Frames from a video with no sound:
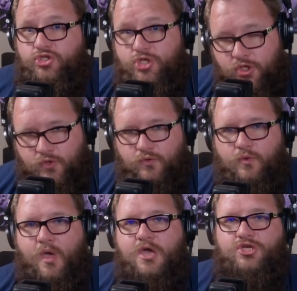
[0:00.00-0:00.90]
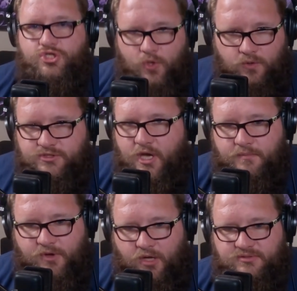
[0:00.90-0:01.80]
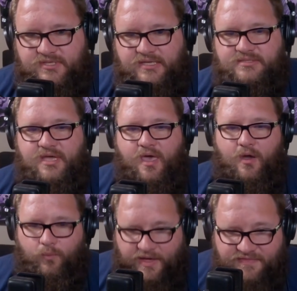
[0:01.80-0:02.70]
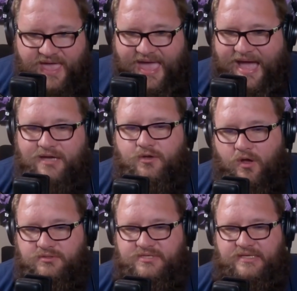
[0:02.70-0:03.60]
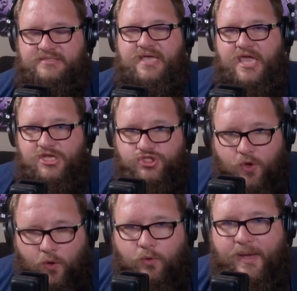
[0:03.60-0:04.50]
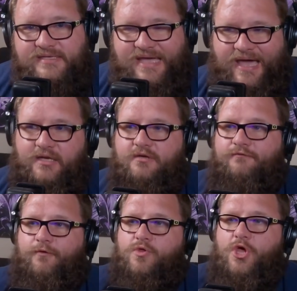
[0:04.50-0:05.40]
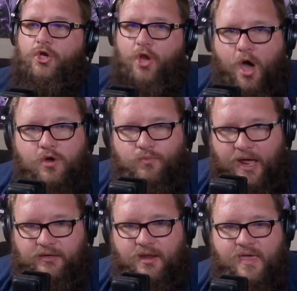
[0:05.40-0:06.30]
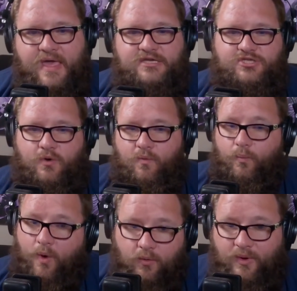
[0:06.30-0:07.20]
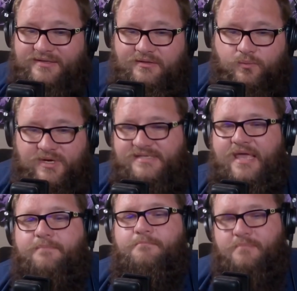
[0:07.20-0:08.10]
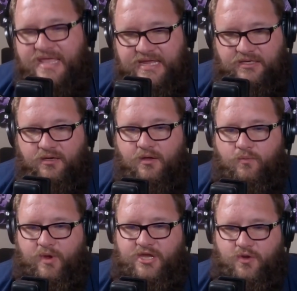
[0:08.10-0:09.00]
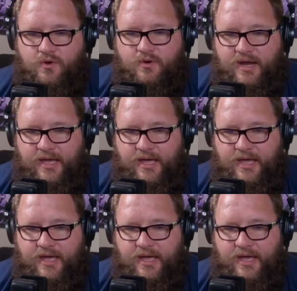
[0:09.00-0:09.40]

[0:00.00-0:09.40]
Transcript: do short-term content. When they add content, it is always added for the long run. So what does that mean when you're